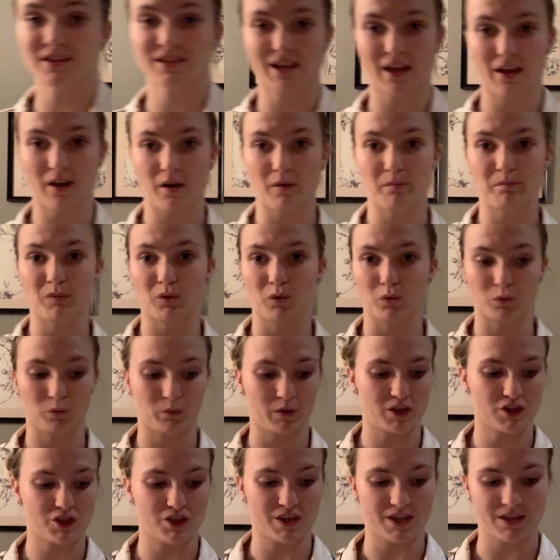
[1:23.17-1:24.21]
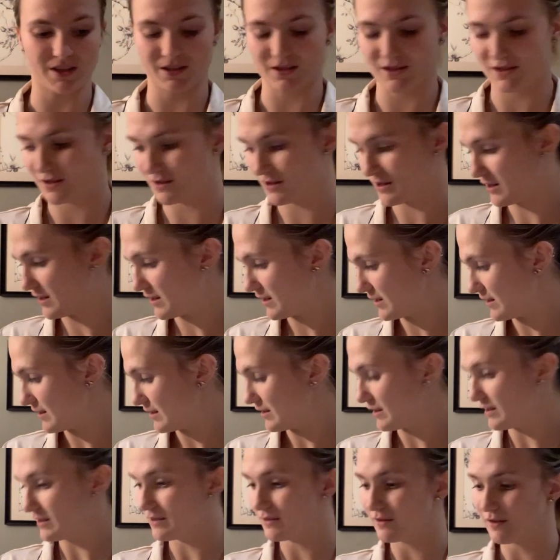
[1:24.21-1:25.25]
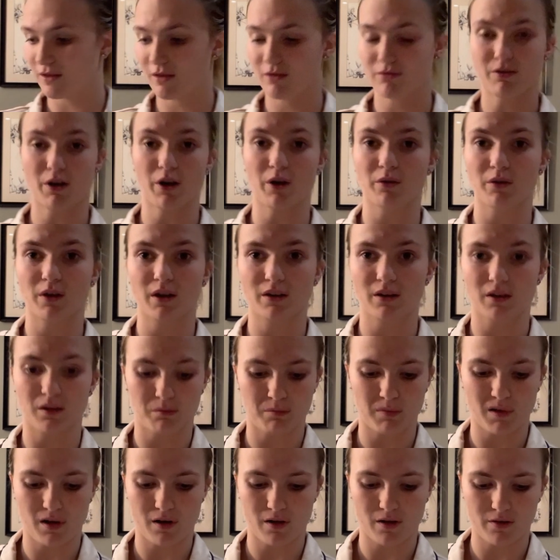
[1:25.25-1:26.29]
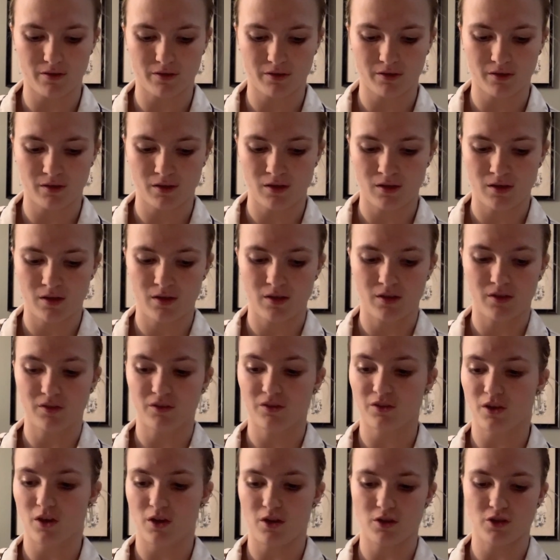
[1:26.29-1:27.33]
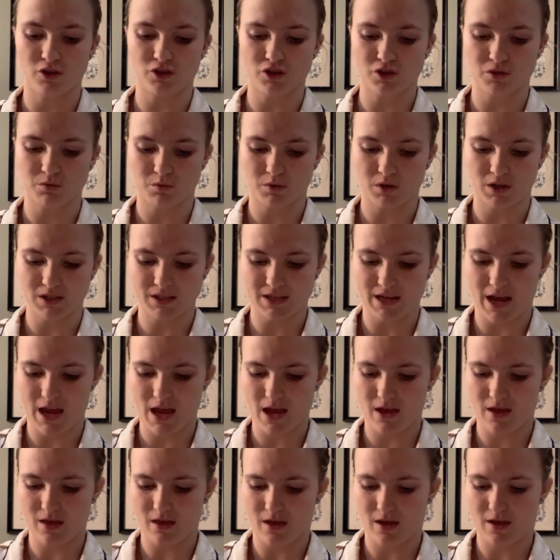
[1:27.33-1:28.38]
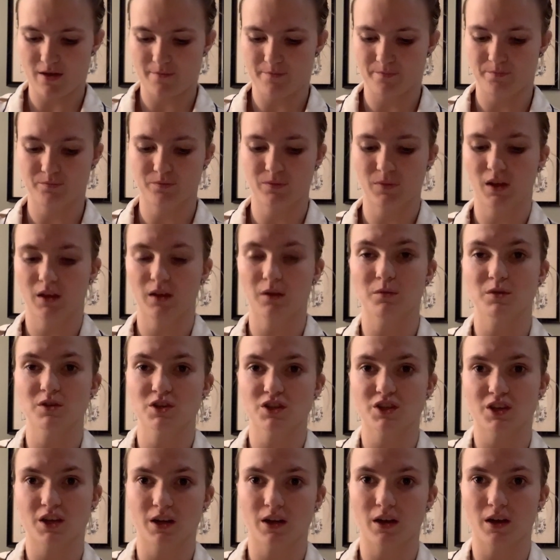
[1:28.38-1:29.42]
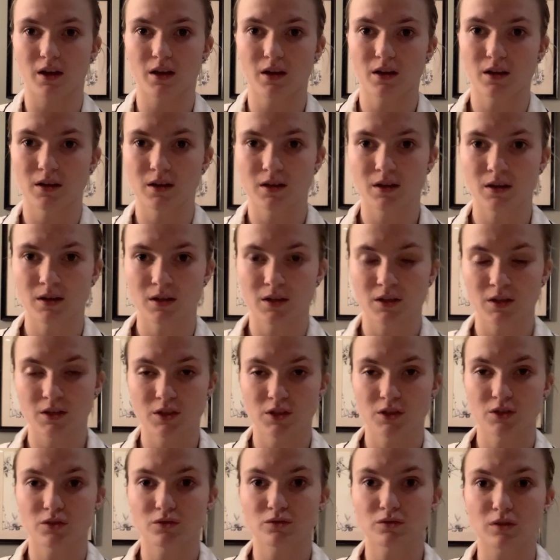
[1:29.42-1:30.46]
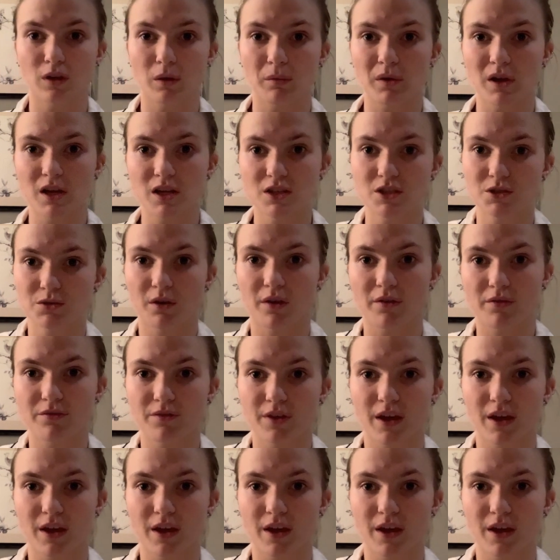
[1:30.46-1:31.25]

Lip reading: to get her ball which she's thrown under the bar. So you just want to take that and we're just going to rub it into our